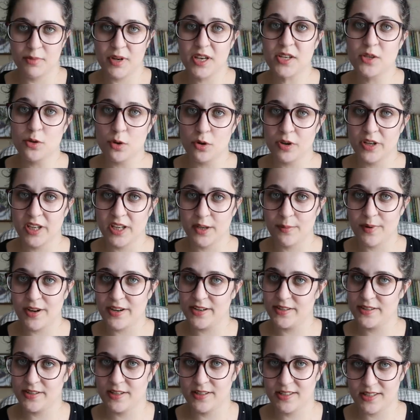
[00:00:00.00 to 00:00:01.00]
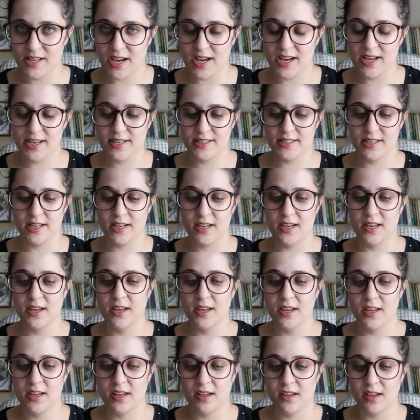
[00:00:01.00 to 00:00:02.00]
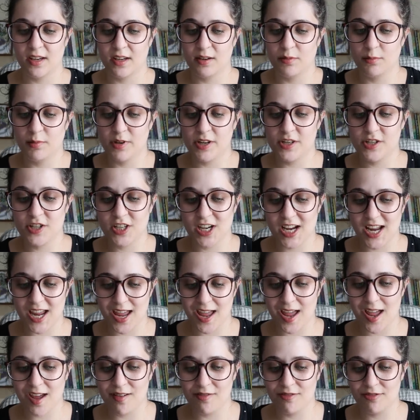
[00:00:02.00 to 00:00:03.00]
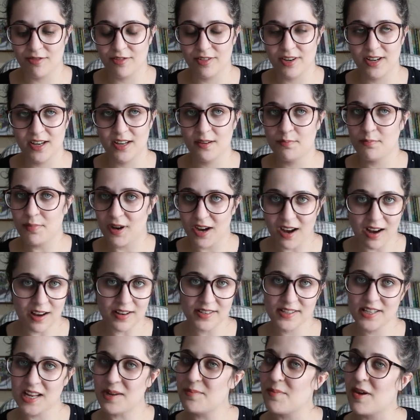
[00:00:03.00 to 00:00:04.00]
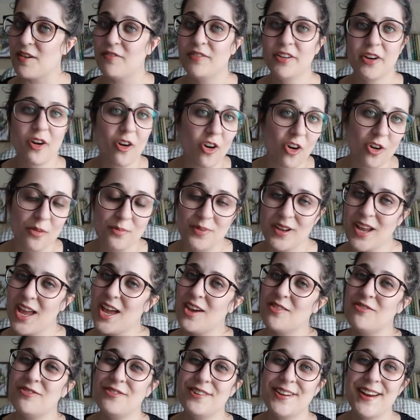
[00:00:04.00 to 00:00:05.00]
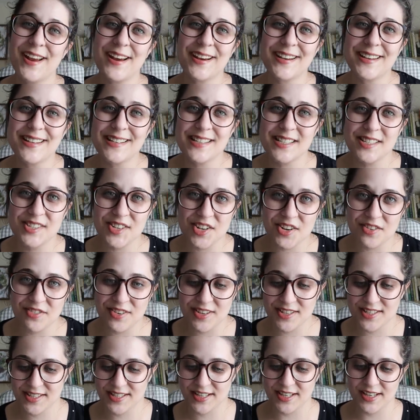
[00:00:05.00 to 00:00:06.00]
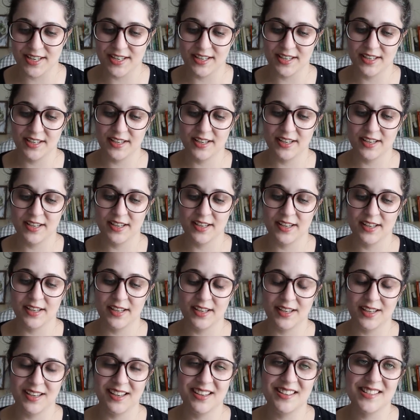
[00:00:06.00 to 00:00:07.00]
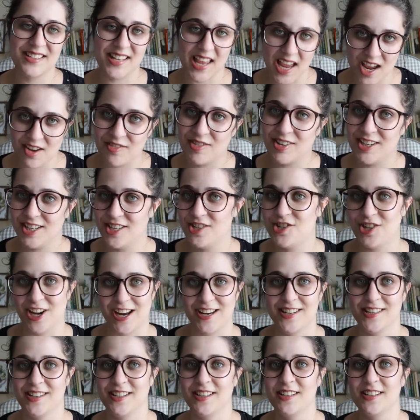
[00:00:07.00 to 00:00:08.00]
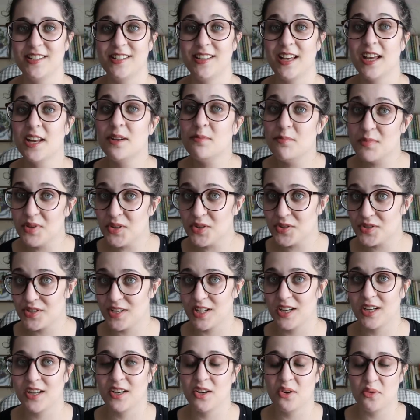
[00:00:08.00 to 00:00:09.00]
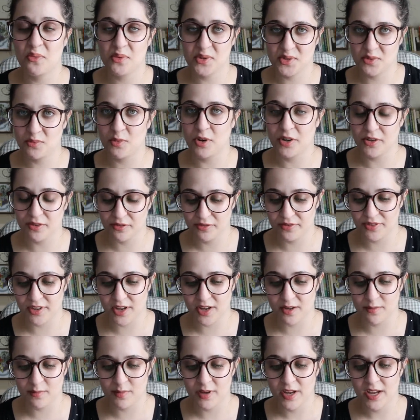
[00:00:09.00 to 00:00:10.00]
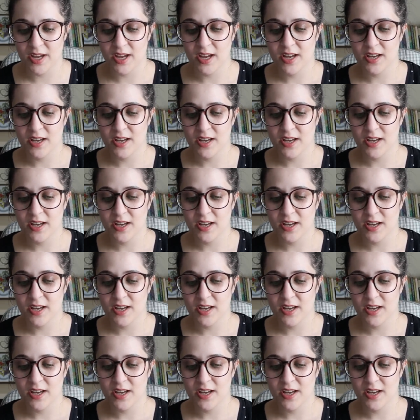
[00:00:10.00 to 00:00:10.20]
We're talking about a society in which every pastime, every hobby, every activity is heavily gendered, and music was one of them.